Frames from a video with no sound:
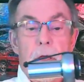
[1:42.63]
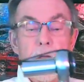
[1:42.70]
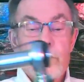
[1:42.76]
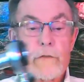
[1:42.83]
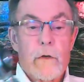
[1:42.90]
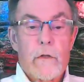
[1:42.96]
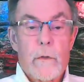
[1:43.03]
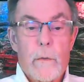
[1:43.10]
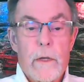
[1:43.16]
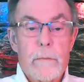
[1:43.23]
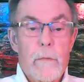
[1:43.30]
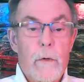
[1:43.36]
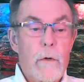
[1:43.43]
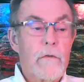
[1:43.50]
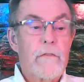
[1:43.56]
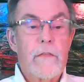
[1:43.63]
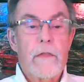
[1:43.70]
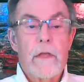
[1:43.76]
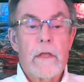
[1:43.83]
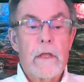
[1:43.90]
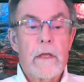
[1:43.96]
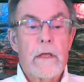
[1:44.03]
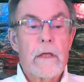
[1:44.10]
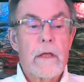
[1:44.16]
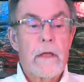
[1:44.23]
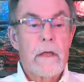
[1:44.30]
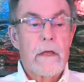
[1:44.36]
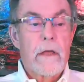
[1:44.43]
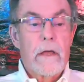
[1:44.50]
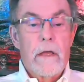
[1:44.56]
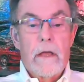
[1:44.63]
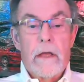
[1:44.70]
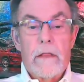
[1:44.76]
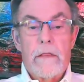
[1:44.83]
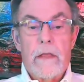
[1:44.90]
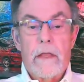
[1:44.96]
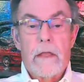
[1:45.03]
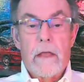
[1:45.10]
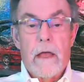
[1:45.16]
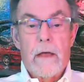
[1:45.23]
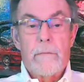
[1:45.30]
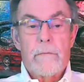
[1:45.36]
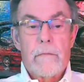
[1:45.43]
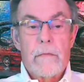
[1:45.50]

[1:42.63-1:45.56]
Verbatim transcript: so that we move the, the, uh,